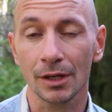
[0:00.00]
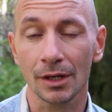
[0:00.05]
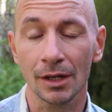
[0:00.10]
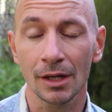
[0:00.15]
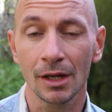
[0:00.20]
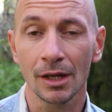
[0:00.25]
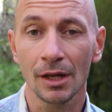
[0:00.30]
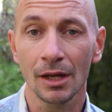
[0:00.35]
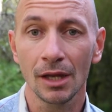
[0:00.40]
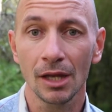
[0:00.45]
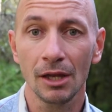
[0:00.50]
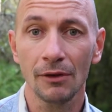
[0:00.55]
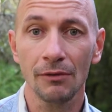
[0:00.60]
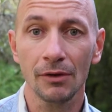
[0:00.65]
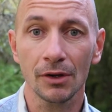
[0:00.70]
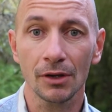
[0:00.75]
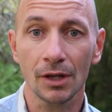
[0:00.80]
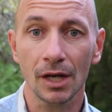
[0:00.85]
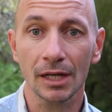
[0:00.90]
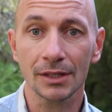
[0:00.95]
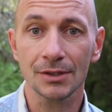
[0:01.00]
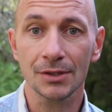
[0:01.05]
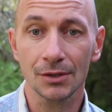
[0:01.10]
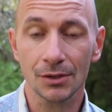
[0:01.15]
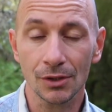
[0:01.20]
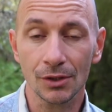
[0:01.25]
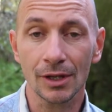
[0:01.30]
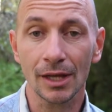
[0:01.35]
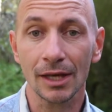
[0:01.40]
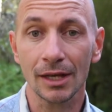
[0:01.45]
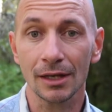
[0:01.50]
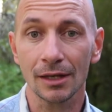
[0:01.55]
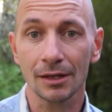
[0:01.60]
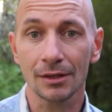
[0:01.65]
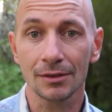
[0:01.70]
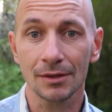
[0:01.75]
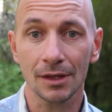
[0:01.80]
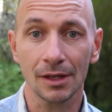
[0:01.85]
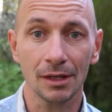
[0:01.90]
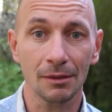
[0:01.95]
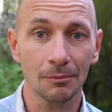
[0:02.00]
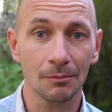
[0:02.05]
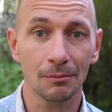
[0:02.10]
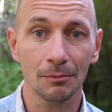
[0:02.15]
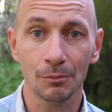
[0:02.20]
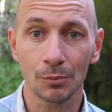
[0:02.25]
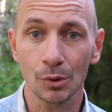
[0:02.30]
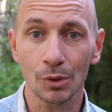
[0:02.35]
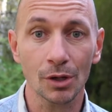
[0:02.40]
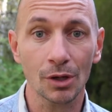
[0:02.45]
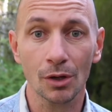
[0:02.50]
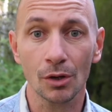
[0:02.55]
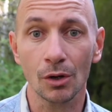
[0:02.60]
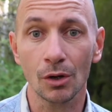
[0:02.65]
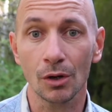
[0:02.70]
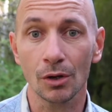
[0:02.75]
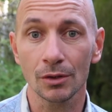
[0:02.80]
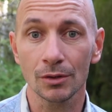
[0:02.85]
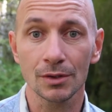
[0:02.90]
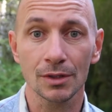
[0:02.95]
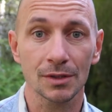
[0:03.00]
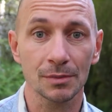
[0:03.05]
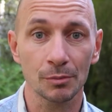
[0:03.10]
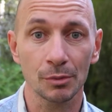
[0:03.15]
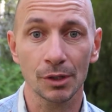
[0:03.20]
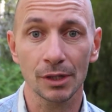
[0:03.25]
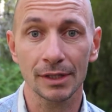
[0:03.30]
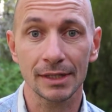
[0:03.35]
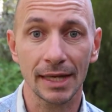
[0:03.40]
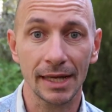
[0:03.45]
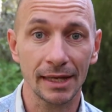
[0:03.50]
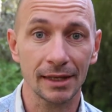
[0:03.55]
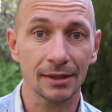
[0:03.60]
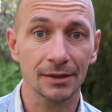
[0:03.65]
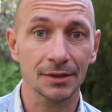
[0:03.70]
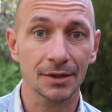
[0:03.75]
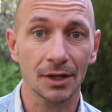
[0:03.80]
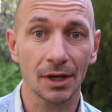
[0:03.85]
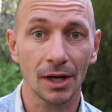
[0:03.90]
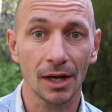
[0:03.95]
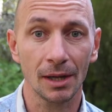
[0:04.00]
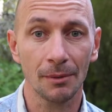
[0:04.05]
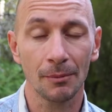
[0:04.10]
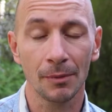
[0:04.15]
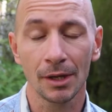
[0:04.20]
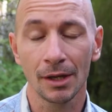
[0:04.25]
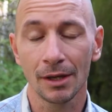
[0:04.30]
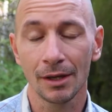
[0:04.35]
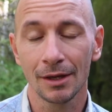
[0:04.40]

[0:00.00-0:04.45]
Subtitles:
And if you'd like to do that, then book a call. Just book a date, a time.